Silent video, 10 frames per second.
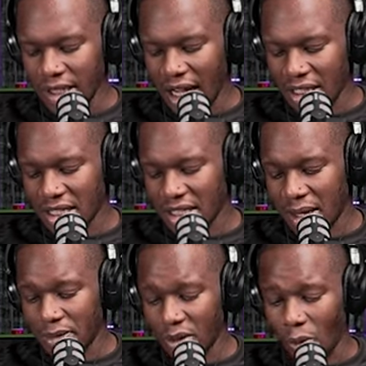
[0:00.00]
yeah, just
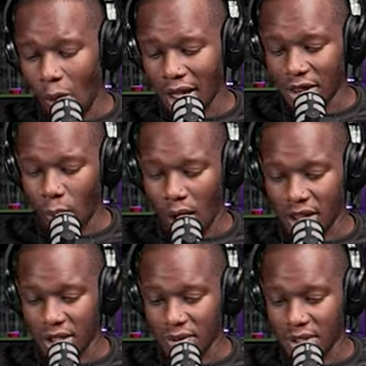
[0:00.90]
something
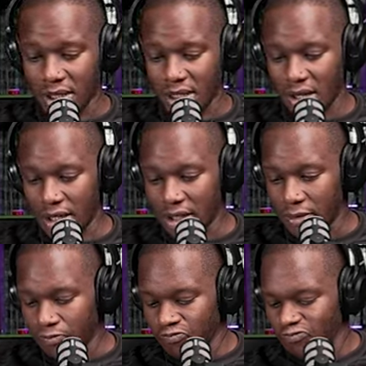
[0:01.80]
worth considering.
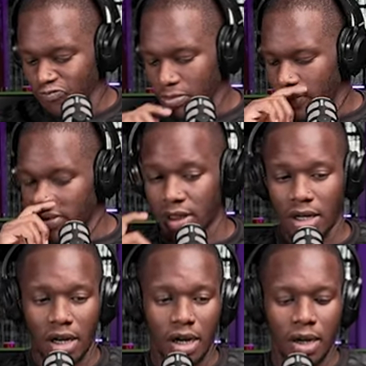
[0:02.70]

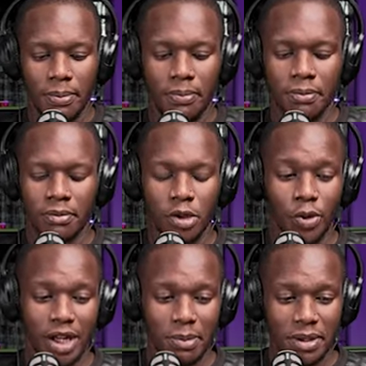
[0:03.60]

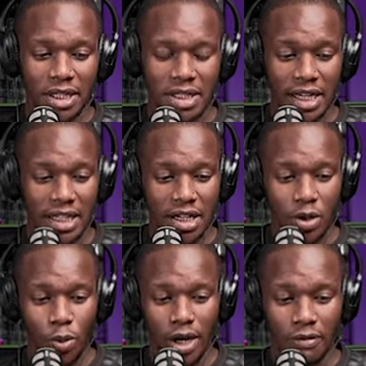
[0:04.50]
With that being said,
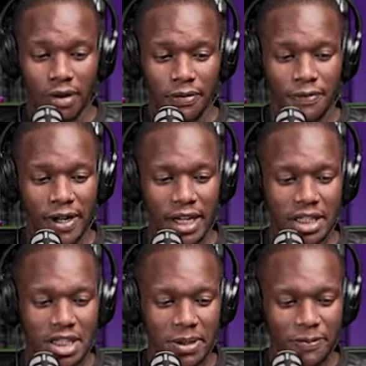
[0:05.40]
we have a free hit
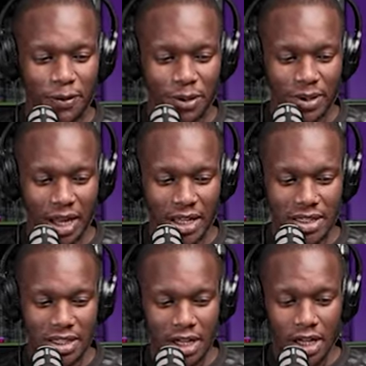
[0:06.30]
team for you
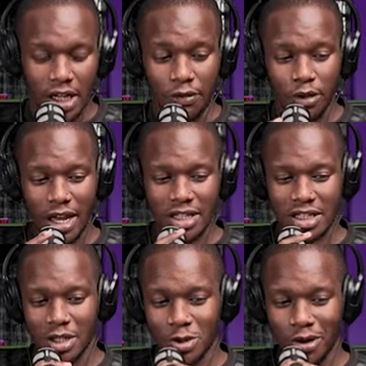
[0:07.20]
guys. If you guys
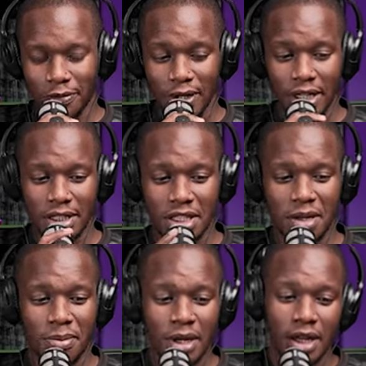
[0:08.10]
decide to do a free hit
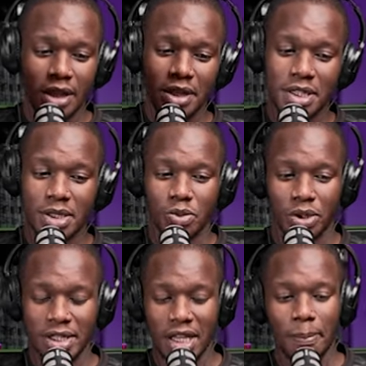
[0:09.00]
team,
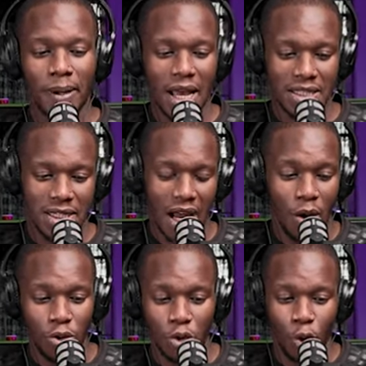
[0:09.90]
these are the players that I
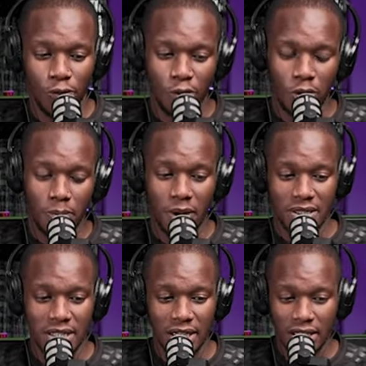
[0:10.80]
would go for
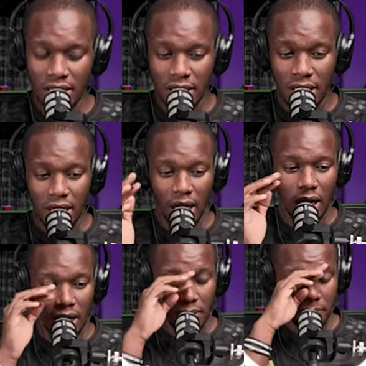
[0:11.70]
personally.
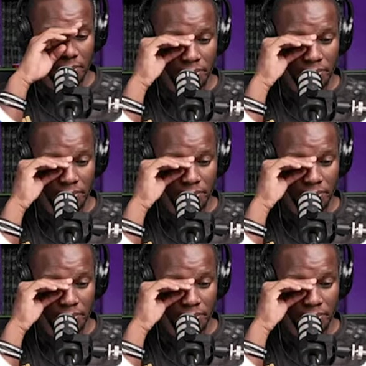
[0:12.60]
I've